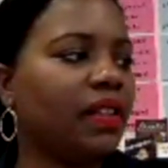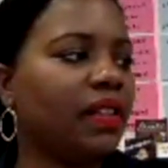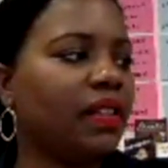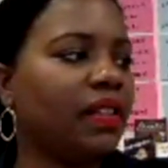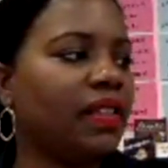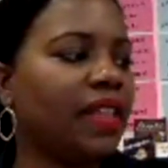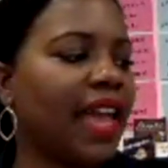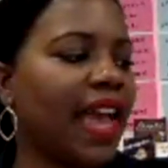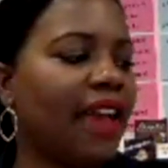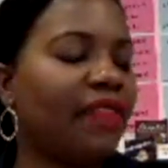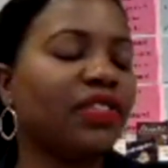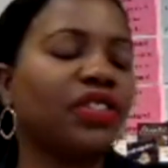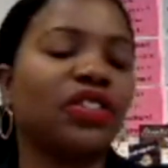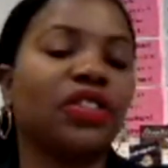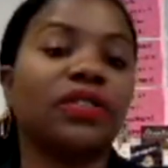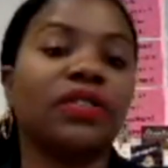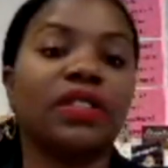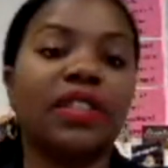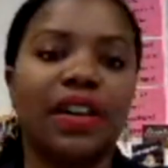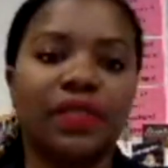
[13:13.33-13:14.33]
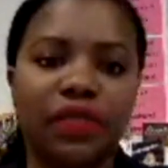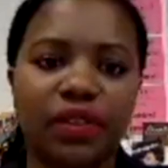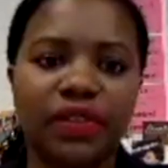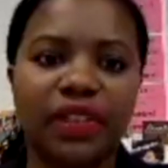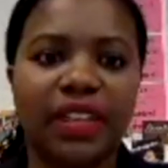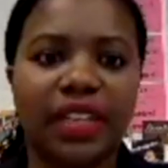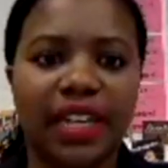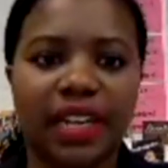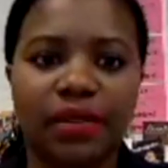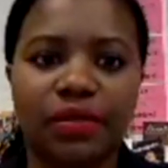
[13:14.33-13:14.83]
they have a certain level of the
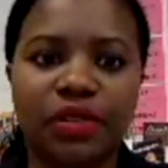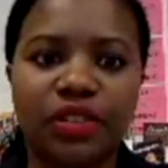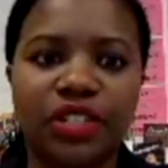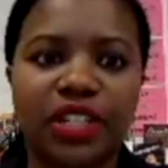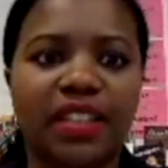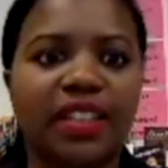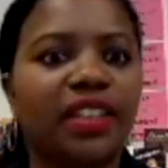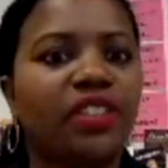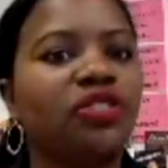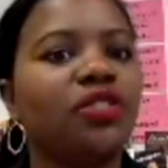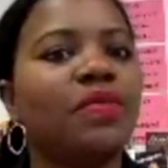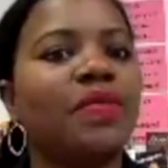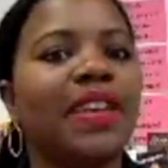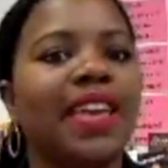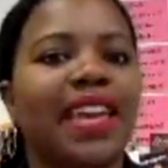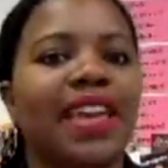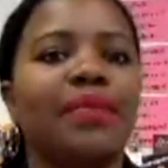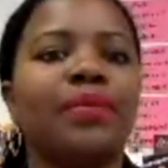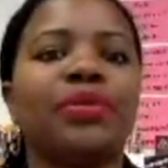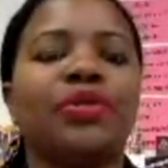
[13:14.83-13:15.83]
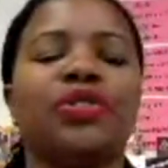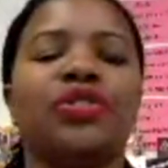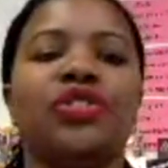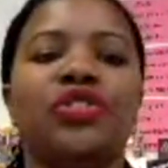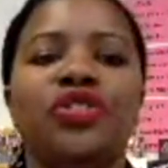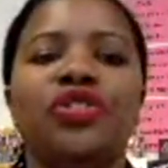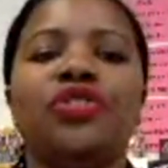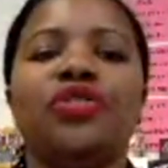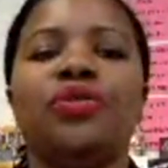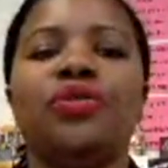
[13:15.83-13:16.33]
language, and they should be able to
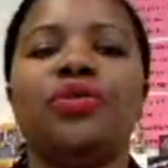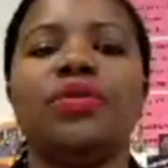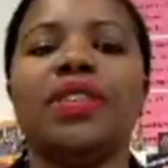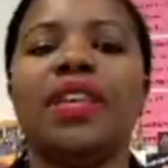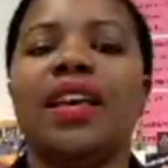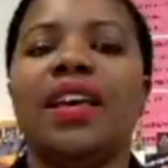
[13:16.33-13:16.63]
use